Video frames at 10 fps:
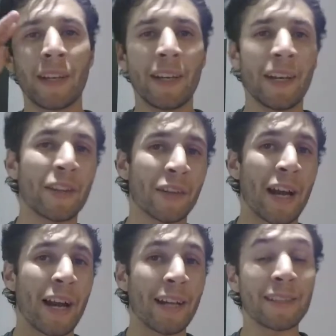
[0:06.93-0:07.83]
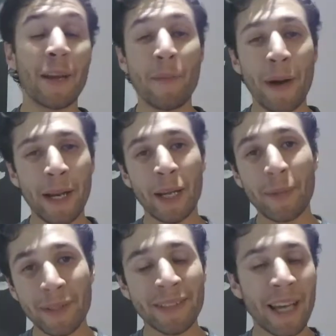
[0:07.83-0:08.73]
Hey there guys, my name
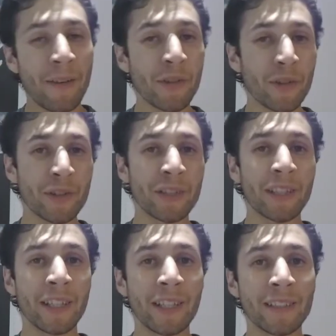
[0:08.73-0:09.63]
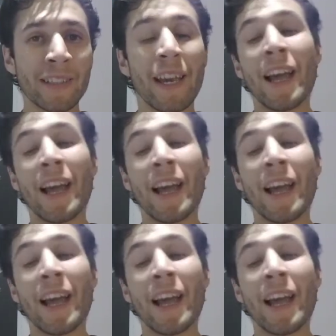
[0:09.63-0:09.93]
is Salvador Salinas.